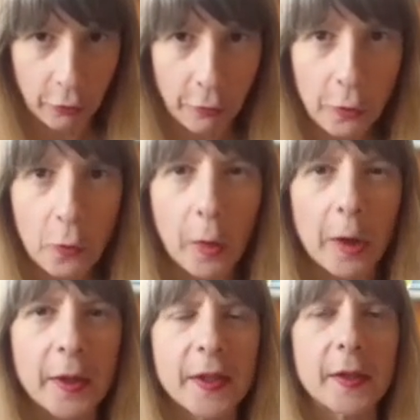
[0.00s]
through words.
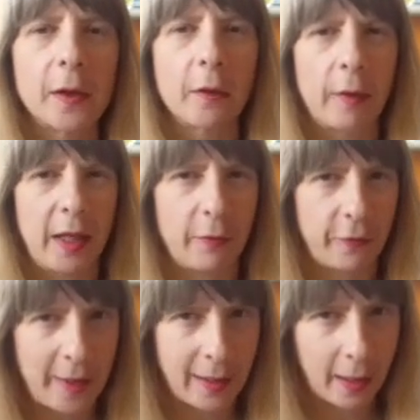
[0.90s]
We
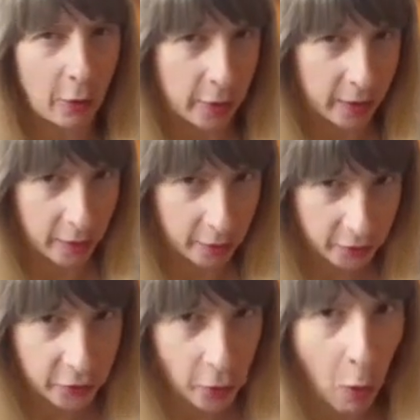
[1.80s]
feel it on a
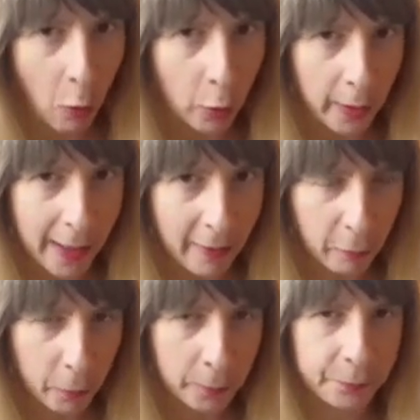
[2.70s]
soul
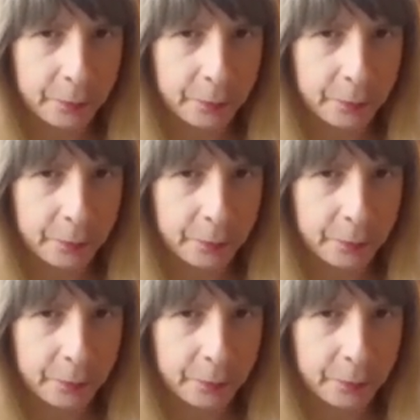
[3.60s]
level.